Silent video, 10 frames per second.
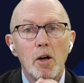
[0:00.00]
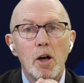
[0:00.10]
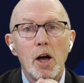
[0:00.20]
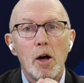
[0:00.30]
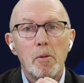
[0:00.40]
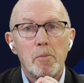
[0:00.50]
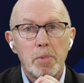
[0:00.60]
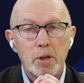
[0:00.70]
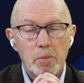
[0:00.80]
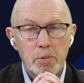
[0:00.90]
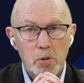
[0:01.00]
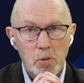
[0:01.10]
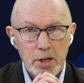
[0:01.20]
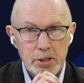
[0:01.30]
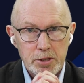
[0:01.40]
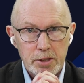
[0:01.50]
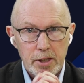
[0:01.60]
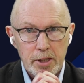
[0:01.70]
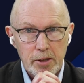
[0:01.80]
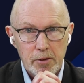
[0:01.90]
bring up a question
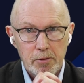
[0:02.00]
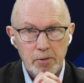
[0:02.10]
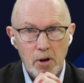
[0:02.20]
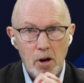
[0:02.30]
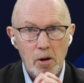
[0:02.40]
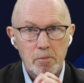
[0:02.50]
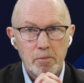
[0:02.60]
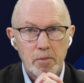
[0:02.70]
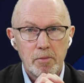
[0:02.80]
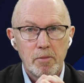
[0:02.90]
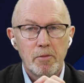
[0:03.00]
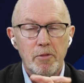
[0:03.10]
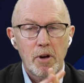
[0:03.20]
here from